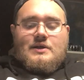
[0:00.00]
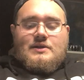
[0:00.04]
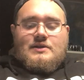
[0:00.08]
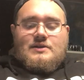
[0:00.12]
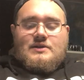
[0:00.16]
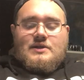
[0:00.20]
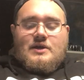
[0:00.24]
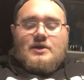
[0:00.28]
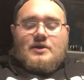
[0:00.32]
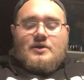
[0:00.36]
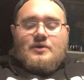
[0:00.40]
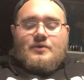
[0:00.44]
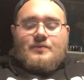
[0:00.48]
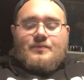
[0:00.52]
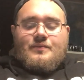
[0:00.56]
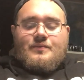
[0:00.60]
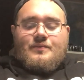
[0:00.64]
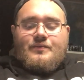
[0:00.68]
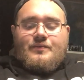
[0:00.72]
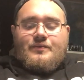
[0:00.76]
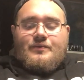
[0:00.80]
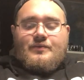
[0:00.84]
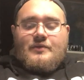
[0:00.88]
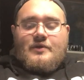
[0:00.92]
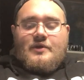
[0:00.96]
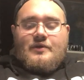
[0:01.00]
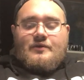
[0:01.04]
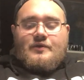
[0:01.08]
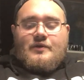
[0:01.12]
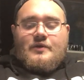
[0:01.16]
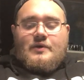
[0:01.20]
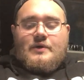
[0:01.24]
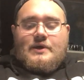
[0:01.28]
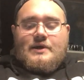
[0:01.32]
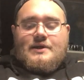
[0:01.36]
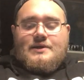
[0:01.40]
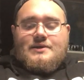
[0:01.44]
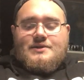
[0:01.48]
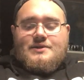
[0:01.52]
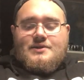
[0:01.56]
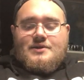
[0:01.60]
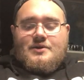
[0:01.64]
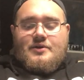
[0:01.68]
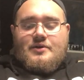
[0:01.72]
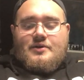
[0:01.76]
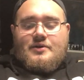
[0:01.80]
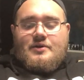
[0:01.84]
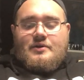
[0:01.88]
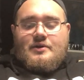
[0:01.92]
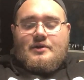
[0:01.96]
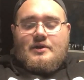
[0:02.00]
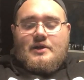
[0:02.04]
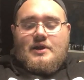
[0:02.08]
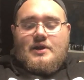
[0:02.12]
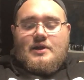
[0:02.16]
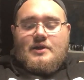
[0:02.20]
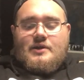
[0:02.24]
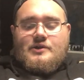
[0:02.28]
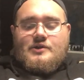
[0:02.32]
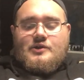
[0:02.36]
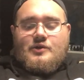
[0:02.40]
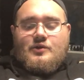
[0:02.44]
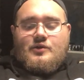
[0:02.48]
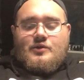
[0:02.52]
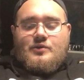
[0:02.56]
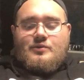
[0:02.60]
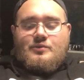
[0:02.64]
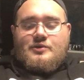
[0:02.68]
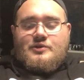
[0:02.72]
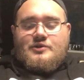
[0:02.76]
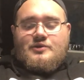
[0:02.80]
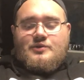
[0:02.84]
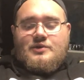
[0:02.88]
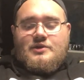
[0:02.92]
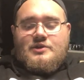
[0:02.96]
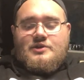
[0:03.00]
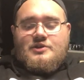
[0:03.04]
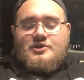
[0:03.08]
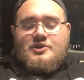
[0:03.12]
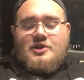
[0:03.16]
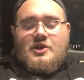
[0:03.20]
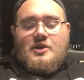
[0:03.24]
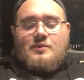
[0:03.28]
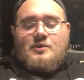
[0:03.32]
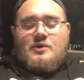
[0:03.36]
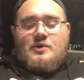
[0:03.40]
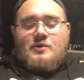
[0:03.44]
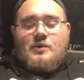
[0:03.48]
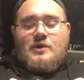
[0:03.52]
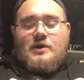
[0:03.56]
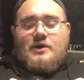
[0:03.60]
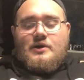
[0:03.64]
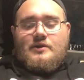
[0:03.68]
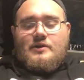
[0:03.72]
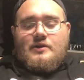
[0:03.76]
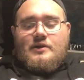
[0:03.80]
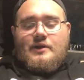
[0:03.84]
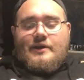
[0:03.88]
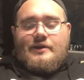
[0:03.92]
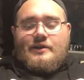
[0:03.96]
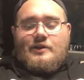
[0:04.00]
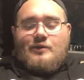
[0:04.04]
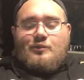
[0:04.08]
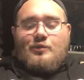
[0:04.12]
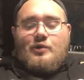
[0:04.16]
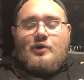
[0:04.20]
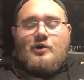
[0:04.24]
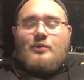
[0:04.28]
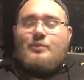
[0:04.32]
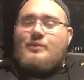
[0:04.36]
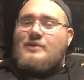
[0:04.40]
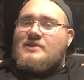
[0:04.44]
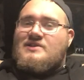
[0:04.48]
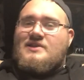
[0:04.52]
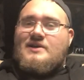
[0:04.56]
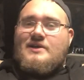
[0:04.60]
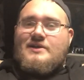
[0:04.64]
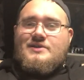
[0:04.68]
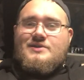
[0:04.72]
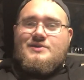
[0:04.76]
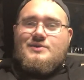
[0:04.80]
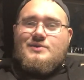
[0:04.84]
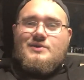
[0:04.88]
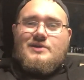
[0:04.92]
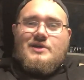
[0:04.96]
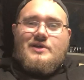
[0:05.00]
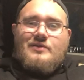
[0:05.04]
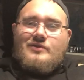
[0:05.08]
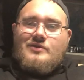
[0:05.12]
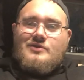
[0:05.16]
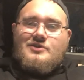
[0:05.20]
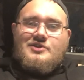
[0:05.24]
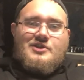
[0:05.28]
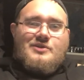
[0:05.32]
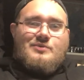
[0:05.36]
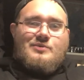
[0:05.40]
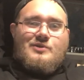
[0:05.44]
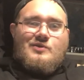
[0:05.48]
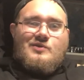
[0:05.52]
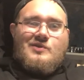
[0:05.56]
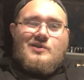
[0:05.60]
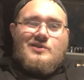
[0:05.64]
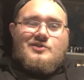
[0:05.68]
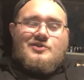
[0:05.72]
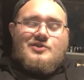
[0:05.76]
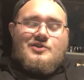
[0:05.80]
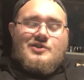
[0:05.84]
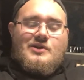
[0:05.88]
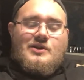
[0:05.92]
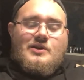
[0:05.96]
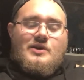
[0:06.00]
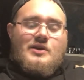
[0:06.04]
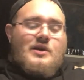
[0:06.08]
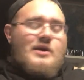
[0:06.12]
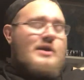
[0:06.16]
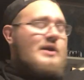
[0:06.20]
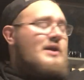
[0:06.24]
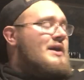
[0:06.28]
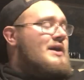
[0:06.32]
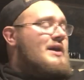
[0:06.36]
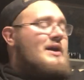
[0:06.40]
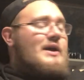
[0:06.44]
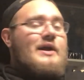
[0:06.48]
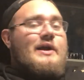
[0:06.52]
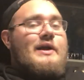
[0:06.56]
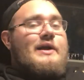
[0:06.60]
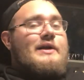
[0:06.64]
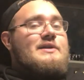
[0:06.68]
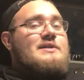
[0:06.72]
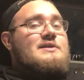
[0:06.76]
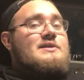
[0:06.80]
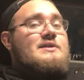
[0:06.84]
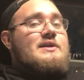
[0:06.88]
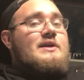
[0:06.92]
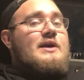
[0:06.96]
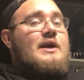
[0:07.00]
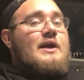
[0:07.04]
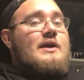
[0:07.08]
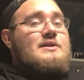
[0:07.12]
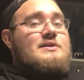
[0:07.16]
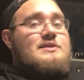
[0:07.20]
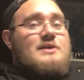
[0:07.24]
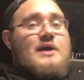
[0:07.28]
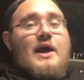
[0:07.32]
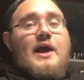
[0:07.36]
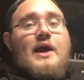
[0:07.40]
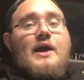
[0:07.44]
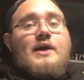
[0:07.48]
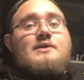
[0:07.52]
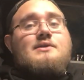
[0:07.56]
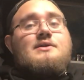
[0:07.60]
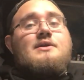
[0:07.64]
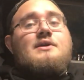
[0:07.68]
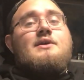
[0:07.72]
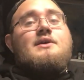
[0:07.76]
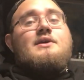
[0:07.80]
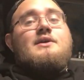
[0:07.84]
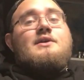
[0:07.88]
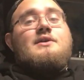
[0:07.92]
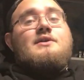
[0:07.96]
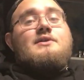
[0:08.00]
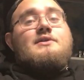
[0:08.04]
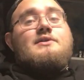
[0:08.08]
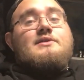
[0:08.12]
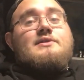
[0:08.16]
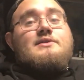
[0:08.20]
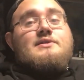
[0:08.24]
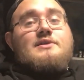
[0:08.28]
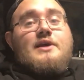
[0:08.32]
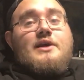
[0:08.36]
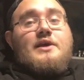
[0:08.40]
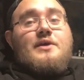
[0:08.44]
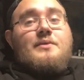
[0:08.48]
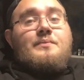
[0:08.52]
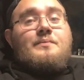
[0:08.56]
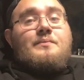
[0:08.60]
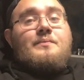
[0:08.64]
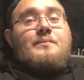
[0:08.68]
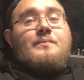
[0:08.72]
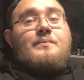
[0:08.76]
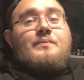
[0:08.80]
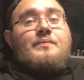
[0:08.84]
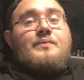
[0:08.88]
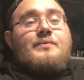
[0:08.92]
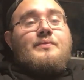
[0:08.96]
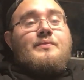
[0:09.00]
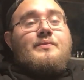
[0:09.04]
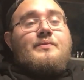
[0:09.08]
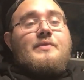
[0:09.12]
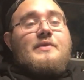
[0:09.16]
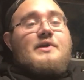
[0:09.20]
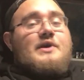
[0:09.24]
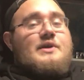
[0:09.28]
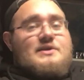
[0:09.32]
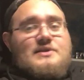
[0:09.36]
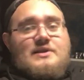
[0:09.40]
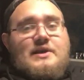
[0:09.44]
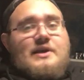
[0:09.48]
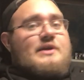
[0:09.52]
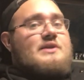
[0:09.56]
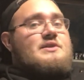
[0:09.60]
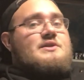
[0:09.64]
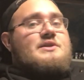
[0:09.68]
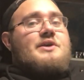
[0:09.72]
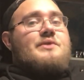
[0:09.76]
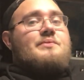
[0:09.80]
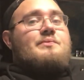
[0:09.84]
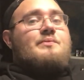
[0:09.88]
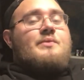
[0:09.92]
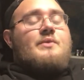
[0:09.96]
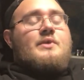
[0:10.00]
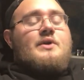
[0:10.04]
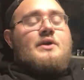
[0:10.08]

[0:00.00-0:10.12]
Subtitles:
So, if you guys are torn between JB Weld and like the Permatex or whatever JB Weld shit, it's the exact same. Exact same.